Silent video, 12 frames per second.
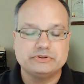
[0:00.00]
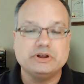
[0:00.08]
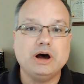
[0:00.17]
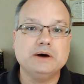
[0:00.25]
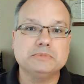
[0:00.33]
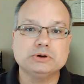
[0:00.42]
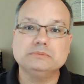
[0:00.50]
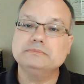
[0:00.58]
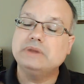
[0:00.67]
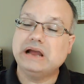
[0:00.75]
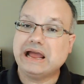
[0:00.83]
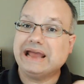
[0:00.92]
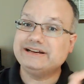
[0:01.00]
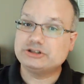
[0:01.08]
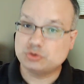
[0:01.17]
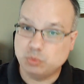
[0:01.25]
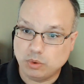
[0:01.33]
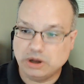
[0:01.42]
The Hummer
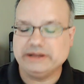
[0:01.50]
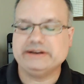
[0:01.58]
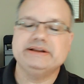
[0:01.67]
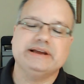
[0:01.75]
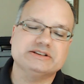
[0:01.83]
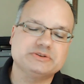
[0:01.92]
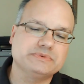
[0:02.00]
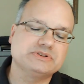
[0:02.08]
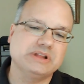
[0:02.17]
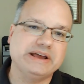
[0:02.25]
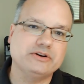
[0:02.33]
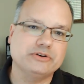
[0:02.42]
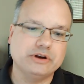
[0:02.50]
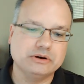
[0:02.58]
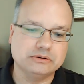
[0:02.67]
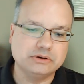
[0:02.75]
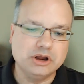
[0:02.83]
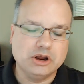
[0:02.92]
H one, as it was later
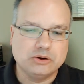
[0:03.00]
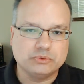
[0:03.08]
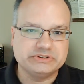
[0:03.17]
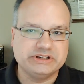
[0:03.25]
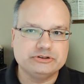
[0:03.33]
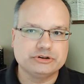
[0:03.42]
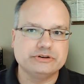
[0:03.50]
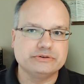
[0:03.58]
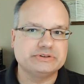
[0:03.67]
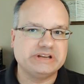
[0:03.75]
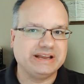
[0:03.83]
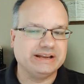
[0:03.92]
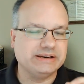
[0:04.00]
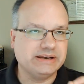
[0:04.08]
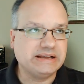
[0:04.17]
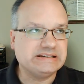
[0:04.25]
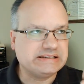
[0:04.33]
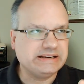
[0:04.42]
known, was introduced in
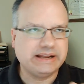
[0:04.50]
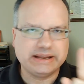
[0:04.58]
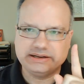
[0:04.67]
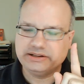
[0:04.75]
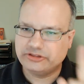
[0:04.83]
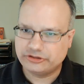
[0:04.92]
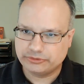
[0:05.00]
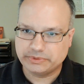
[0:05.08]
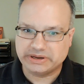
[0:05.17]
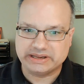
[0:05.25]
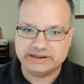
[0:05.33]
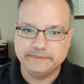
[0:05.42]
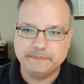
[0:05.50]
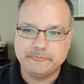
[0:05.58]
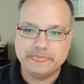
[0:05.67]
nineteen eighty-three,